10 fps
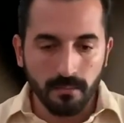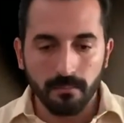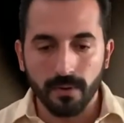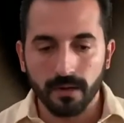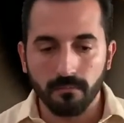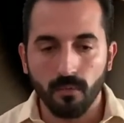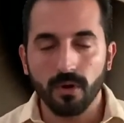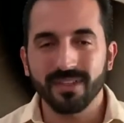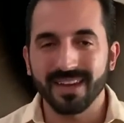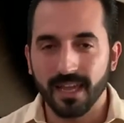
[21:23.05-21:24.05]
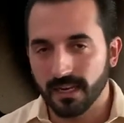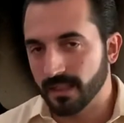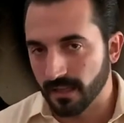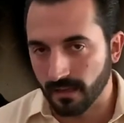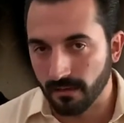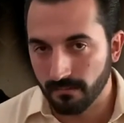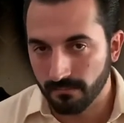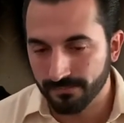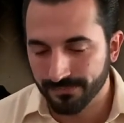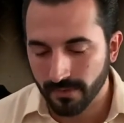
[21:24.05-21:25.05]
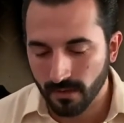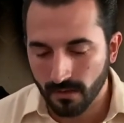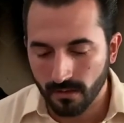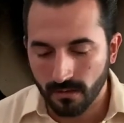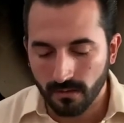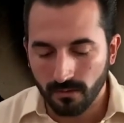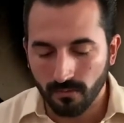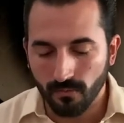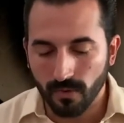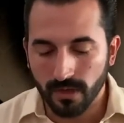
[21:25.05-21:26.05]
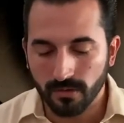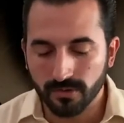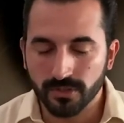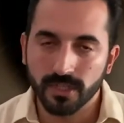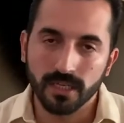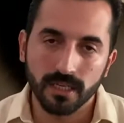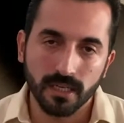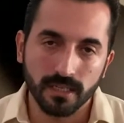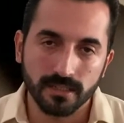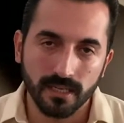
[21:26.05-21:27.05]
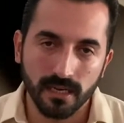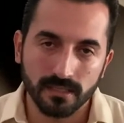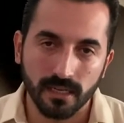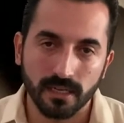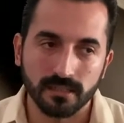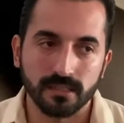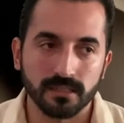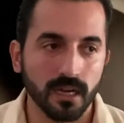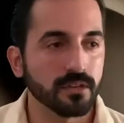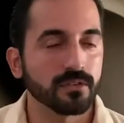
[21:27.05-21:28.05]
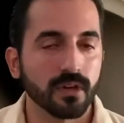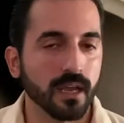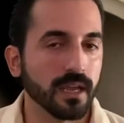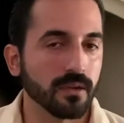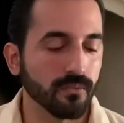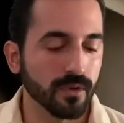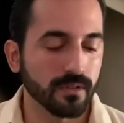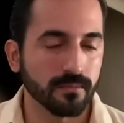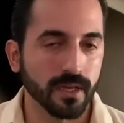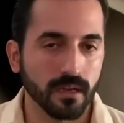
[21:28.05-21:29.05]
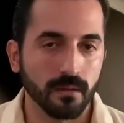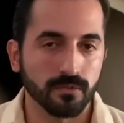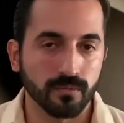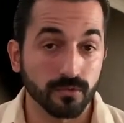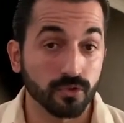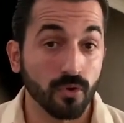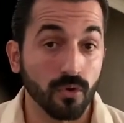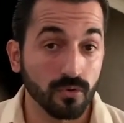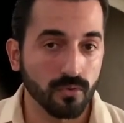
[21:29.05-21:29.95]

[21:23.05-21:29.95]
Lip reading: But more than anything, what you see in salsa is this underlying rhythm that comes from son